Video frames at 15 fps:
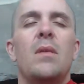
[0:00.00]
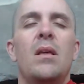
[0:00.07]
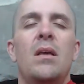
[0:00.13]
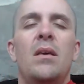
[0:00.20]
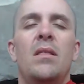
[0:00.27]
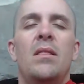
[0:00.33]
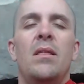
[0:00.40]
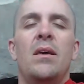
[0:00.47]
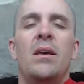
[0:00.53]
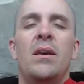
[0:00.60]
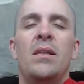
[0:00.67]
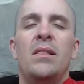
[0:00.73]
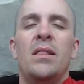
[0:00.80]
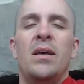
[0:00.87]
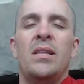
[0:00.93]
And
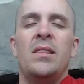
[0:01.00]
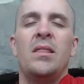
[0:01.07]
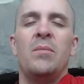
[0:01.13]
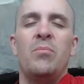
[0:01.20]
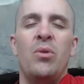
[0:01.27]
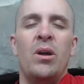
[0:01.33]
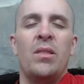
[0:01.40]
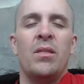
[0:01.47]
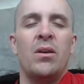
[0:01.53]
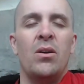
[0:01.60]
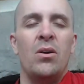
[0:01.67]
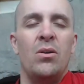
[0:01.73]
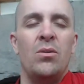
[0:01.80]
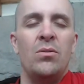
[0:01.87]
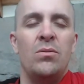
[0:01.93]
then let the breath
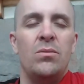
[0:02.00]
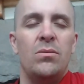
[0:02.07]
go.